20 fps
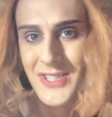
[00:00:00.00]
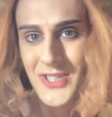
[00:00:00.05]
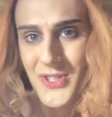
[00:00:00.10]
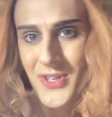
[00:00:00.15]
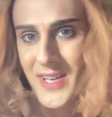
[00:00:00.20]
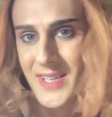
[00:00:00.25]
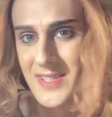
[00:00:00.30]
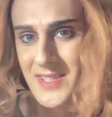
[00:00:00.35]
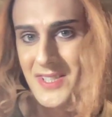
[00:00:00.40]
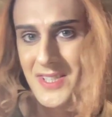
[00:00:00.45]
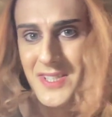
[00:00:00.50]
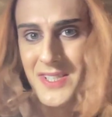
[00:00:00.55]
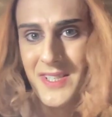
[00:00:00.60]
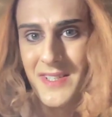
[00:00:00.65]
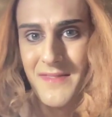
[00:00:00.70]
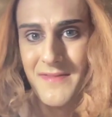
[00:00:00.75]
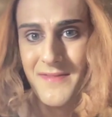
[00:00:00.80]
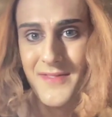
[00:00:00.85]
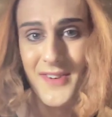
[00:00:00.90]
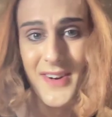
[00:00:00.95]

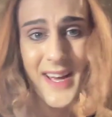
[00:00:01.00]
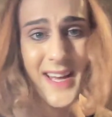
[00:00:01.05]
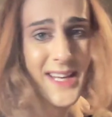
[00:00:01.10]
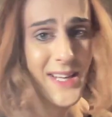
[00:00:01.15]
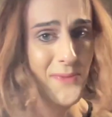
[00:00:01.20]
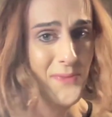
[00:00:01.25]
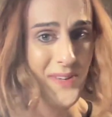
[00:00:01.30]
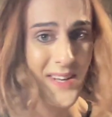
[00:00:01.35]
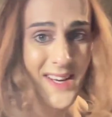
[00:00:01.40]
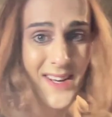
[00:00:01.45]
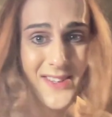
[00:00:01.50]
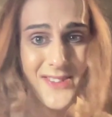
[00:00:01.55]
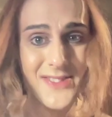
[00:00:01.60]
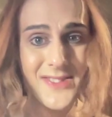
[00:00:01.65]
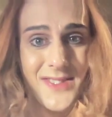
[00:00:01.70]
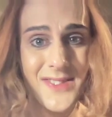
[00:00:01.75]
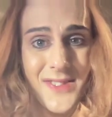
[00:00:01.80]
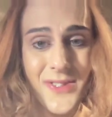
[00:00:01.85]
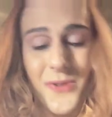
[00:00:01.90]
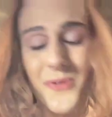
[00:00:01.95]
transition for anyone
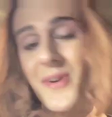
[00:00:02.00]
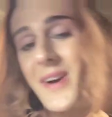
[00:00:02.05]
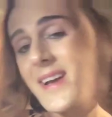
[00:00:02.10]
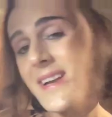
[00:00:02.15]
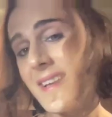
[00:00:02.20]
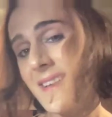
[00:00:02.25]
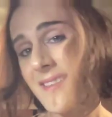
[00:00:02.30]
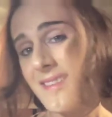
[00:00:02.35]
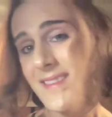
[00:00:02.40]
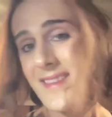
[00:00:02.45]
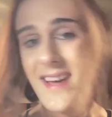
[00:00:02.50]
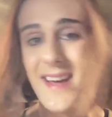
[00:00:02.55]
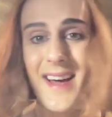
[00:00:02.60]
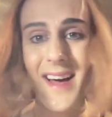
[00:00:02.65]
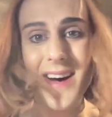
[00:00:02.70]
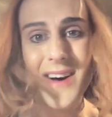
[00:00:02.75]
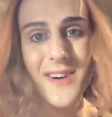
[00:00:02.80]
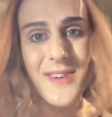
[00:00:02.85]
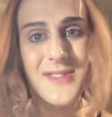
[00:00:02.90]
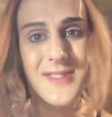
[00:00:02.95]
else or anything
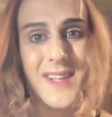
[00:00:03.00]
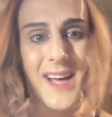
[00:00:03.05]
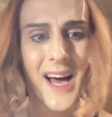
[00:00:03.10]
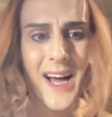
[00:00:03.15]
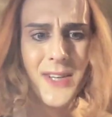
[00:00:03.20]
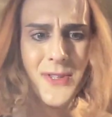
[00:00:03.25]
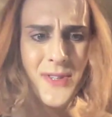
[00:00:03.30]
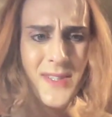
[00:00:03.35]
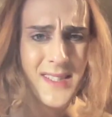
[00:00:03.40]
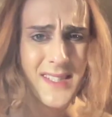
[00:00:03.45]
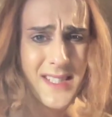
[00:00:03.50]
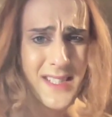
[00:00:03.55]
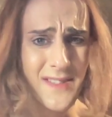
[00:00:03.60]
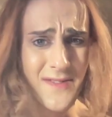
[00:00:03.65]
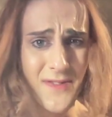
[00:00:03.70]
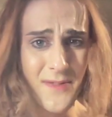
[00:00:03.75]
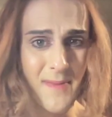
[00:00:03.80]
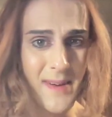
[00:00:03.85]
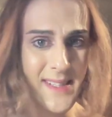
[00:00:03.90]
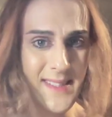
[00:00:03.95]
else. I transitioned
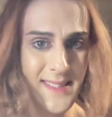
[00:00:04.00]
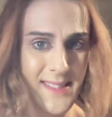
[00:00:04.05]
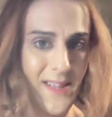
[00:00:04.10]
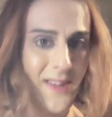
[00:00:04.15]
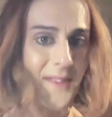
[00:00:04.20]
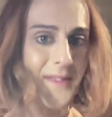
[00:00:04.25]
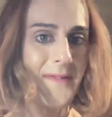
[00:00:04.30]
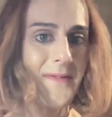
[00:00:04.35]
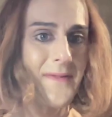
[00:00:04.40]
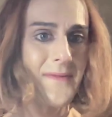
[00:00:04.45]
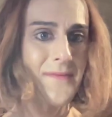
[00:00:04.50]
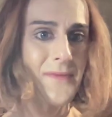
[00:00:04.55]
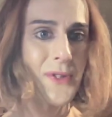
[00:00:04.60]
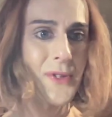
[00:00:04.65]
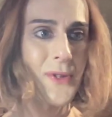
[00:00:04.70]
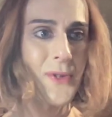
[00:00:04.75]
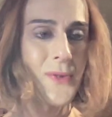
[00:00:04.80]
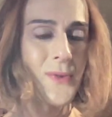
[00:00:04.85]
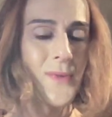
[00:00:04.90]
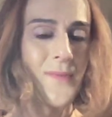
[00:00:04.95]
for myself
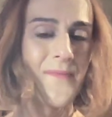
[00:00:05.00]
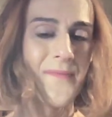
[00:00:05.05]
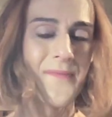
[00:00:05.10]
to,